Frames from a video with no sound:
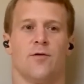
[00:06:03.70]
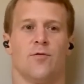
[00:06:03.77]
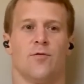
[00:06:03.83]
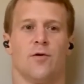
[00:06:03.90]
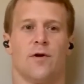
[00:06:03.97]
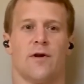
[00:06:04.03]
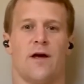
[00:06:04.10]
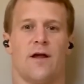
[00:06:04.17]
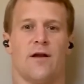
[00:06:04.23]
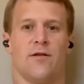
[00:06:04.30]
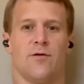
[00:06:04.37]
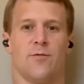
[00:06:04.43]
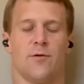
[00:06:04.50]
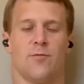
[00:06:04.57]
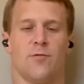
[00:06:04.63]
we're going to add a
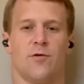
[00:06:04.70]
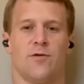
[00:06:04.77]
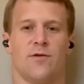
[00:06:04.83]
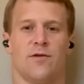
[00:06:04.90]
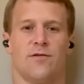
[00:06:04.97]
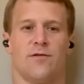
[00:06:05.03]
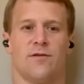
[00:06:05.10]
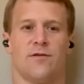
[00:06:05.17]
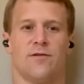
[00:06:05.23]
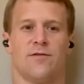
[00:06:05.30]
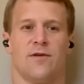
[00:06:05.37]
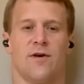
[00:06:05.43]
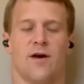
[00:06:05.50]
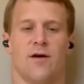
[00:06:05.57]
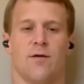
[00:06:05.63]
little bit more tension this
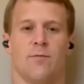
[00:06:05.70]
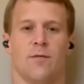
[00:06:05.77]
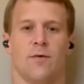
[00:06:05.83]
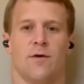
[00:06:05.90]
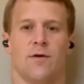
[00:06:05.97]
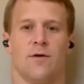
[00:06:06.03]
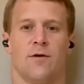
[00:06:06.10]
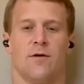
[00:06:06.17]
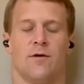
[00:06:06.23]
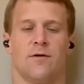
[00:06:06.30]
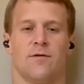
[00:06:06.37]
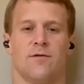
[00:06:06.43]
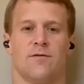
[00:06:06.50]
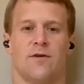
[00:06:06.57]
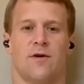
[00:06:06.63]
time.
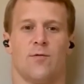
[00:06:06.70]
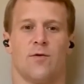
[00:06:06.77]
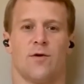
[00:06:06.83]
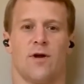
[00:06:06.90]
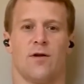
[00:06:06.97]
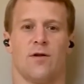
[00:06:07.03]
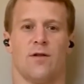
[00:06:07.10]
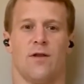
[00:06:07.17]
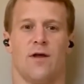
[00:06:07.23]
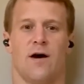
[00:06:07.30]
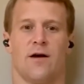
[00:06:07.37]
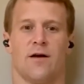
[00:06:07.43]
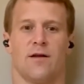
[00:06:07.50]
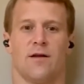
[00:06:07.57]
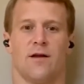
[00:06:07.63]
This time you're kind of
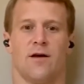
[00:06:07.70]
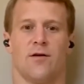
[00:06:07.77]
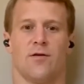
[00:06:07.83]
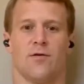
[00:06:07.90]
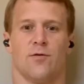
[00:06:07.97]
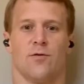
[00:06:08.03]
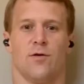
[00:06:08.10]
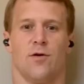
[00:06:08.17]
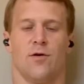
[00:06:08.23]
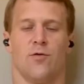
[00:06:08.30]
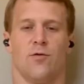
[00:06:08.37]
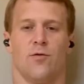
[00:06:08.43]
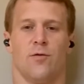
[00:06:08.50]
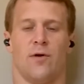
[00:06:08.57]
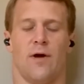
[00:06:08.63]
locking down your
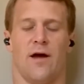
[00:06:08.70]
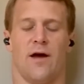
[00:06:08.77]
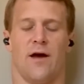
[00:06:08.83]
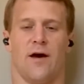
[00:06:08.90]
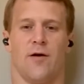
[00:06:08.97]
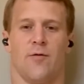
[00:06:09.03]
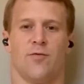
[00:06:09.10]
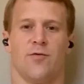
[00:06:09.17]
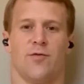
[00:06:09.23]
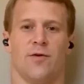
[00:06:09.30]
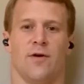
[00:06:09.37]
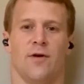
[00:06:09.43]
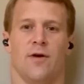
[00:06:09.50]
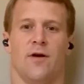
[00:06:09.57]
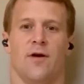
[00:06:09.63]
lower abs
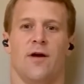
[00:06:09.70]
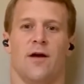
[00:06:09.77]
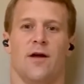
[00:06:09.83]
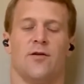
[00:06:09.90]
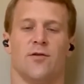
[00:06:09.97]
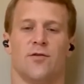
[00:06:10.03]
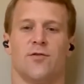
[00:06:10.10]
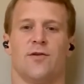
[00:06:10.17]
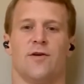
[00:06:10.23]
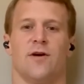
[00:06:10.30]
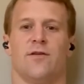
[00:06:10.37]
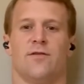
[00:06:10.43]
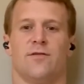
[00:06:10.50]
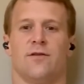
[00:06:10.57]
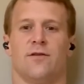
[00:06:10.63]
and your
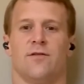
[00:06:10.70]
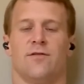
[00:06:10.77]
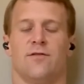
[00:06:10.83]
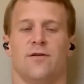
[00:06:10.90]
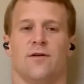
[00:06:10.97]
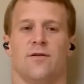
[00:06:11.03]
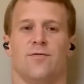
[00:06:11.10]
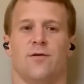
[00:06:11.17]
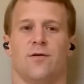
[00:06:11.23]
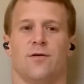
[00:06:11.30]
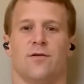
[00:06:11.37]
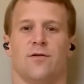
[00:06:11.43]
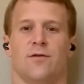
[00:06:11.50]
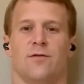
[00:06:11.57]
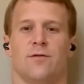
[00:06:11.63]
chest and seeing if you can
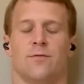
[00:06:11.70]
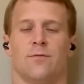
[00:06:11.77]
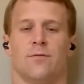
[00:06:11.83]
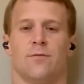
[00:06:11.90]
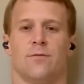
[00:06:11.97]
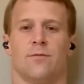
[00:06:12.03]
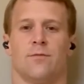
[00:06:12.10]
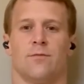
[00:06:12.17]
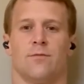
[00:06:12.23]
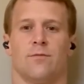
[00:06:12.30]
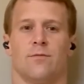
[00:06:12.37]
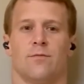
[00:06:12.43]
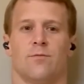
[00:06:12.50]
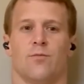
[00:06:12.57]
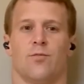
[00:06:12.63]
just
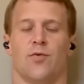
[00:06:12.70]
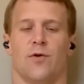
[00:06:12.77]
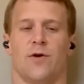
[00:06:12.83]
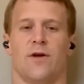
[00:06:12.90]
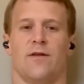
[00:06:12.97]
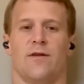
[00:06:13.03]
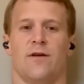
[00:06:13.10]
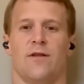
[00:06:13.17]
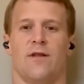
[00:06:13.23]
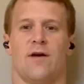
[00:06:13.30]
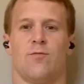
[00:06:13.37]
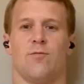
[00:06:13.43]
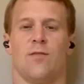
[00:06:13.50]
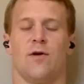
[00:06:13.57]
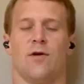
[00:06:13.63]
breathe into
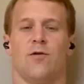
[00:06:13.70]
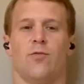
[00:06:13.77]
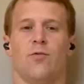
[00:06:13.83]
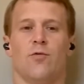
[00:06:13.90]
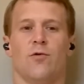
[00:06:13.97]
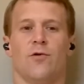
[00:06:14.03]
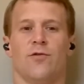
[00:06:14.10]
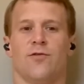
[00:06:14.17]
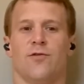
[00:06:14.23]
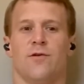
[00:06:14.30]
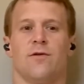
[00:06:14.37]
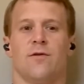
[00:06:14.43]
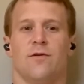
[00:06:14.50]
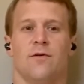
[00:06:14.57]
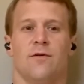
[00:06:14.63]
that middle portion.